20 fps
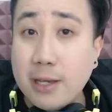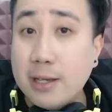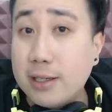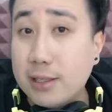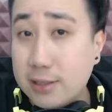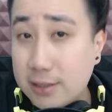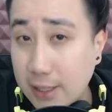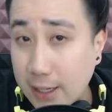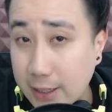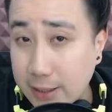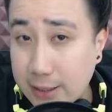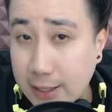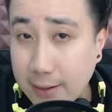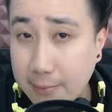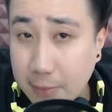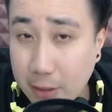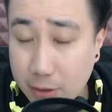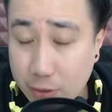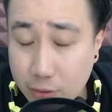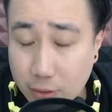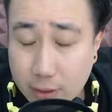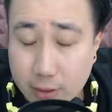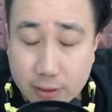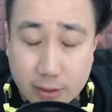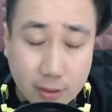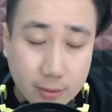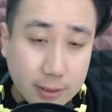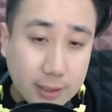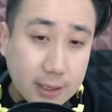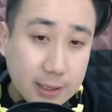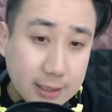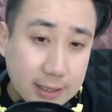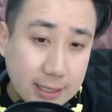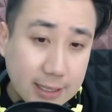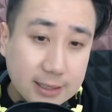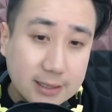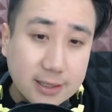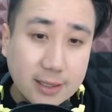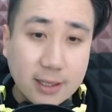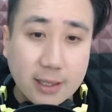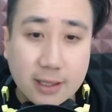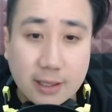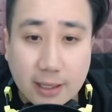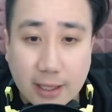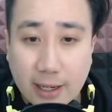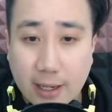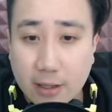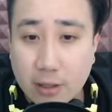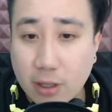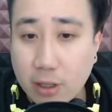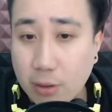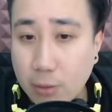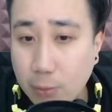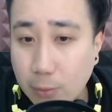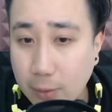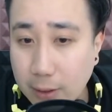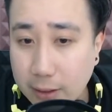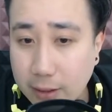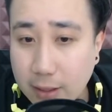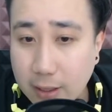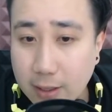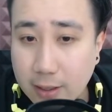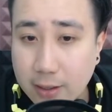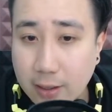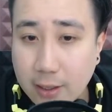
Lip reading: It's untap and draw. So he does get 1 card,